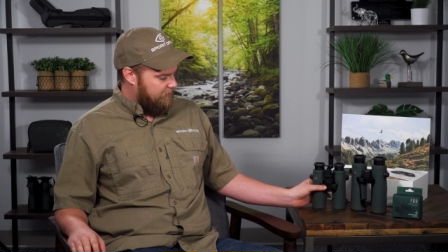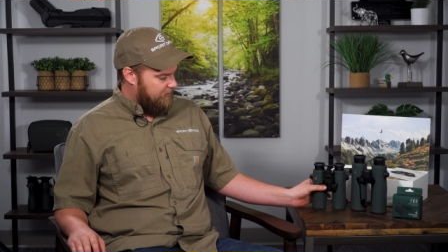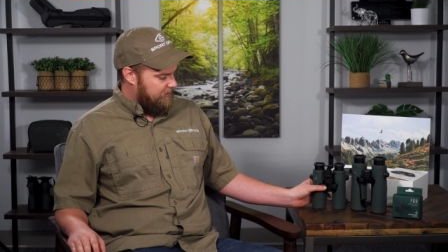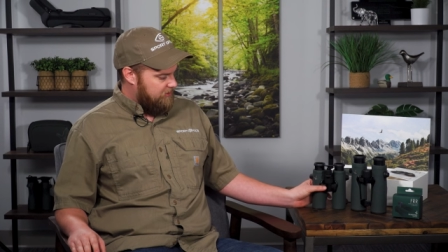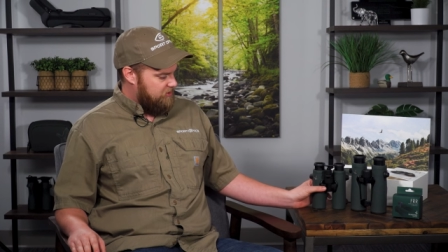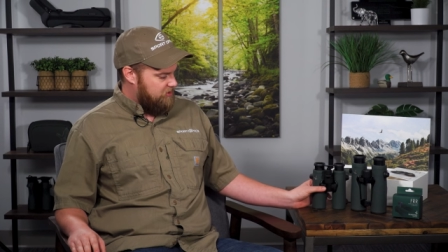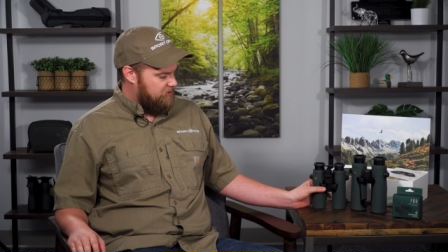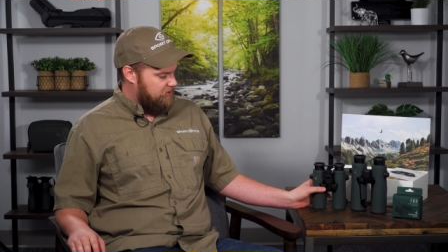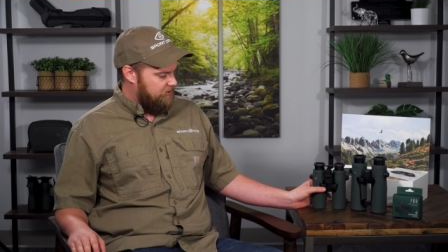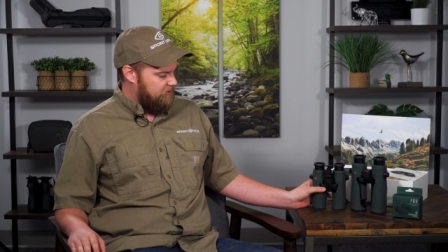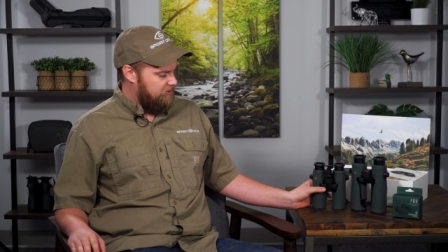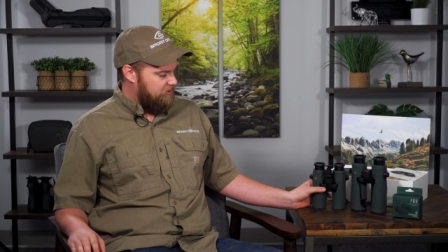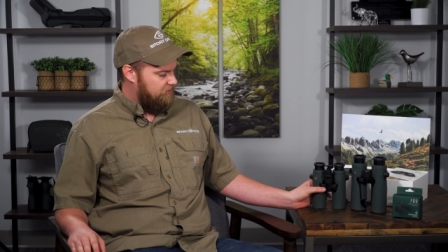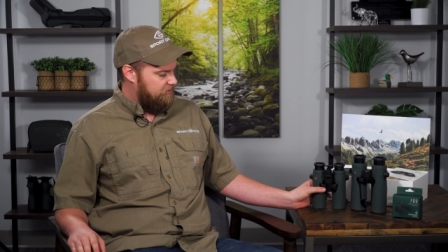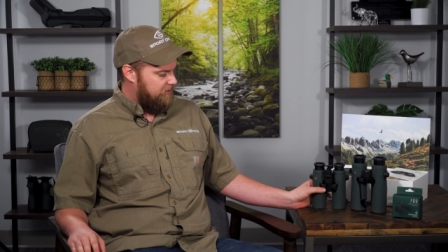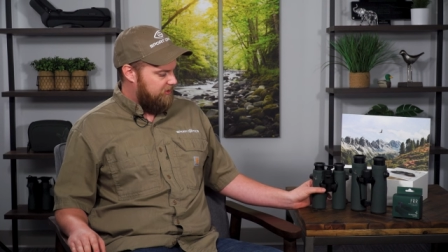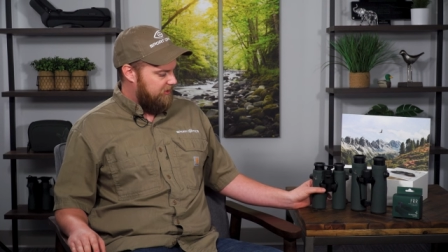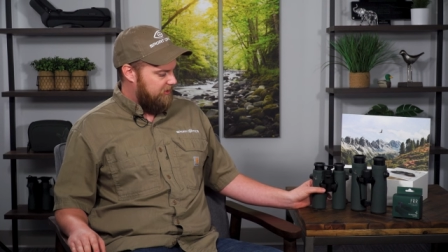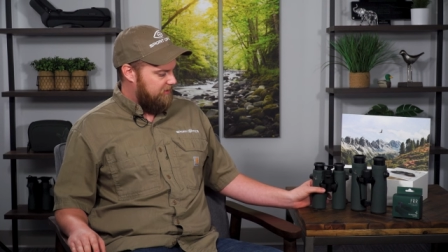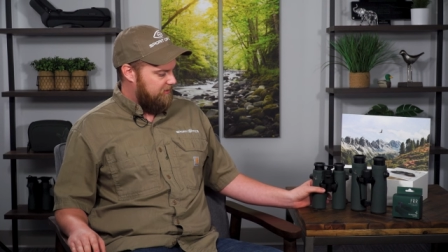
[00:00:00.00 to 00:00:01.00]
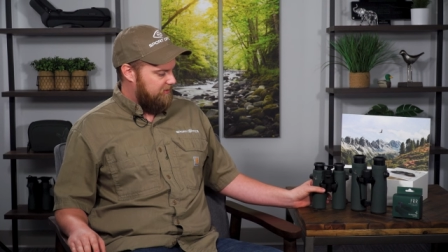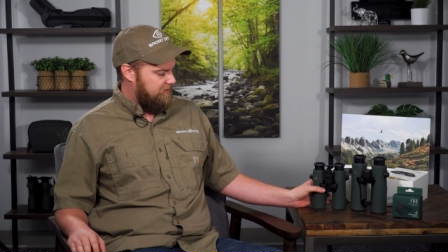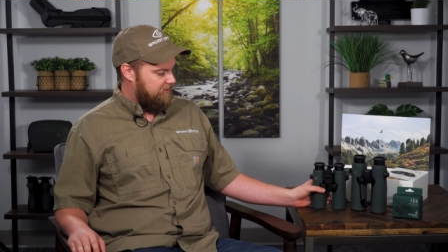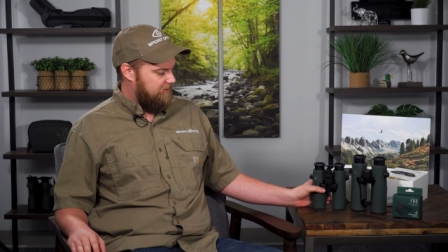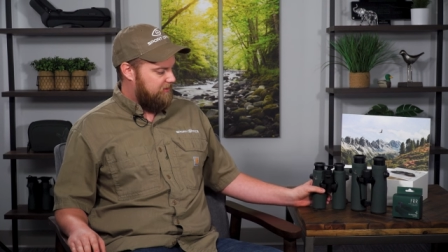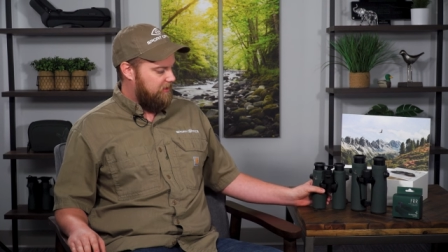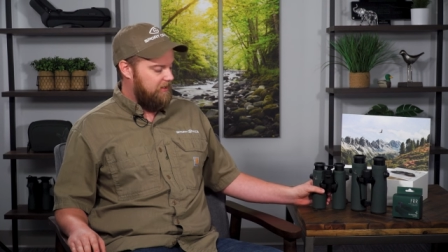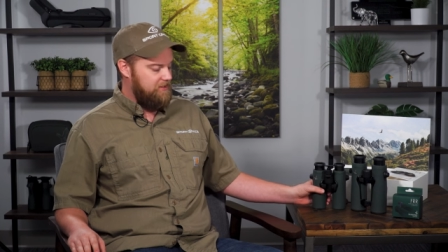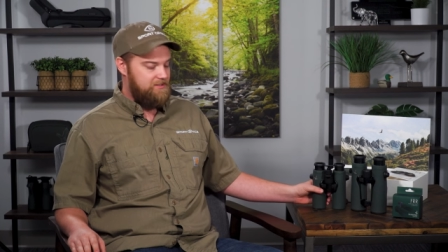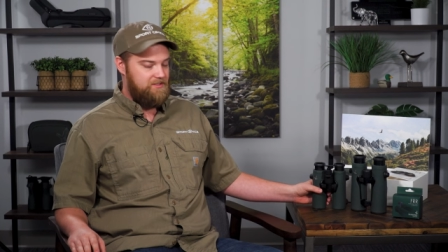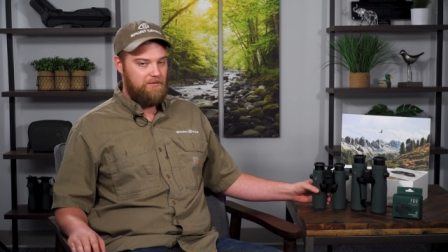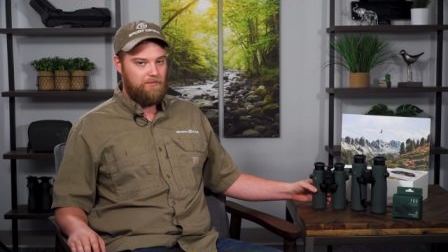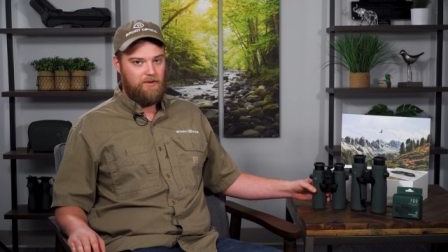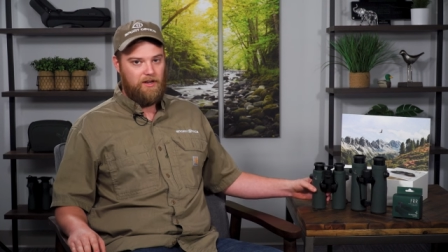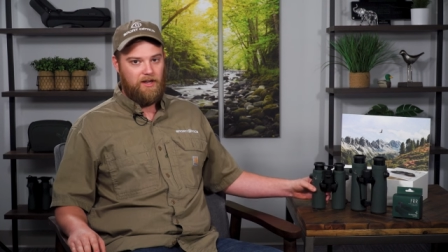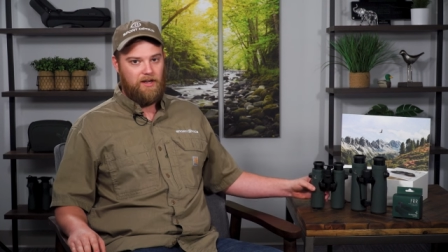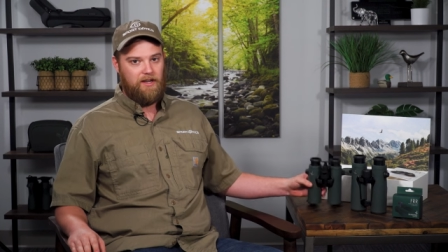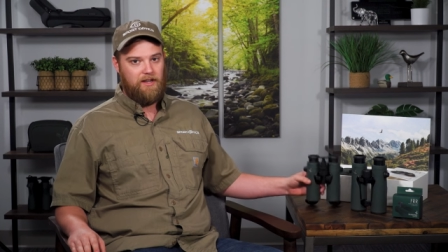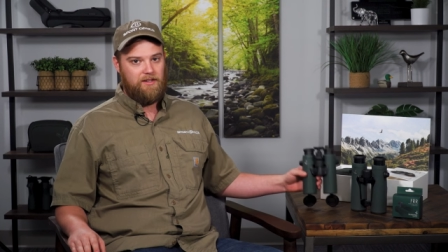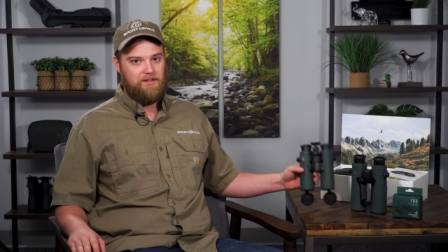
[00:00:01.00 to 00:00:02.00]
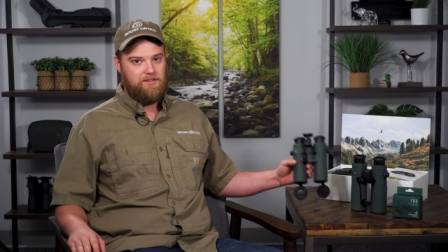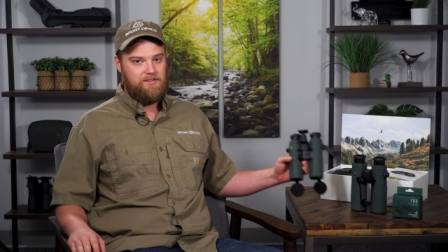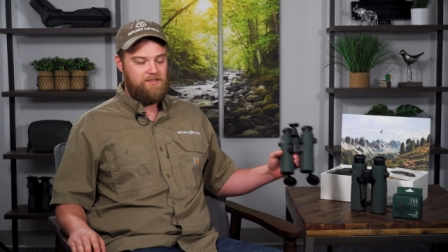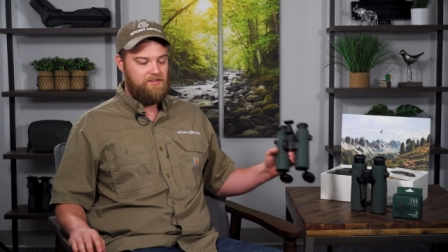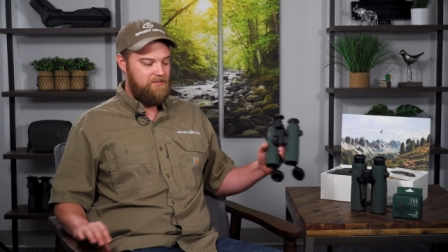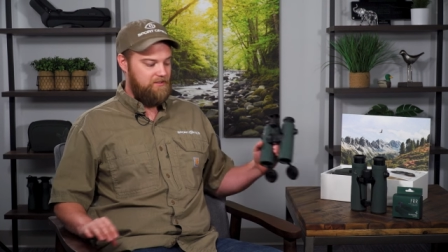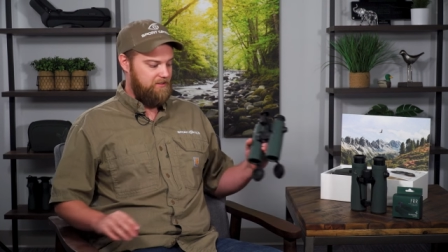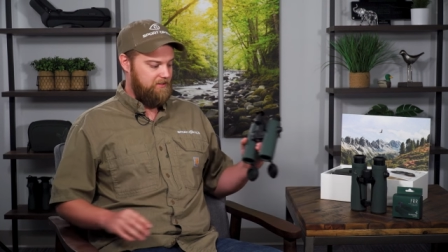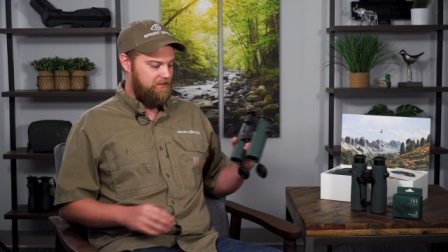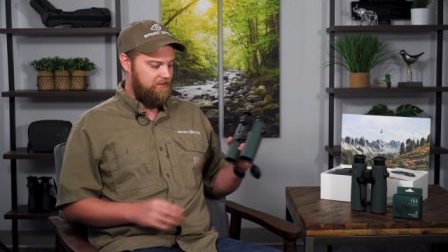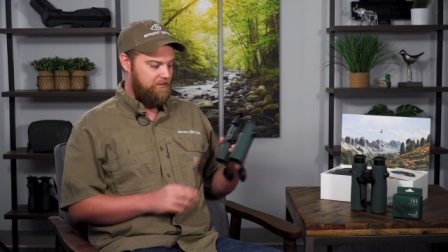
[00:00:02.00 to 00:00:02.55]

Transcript: which you can customize.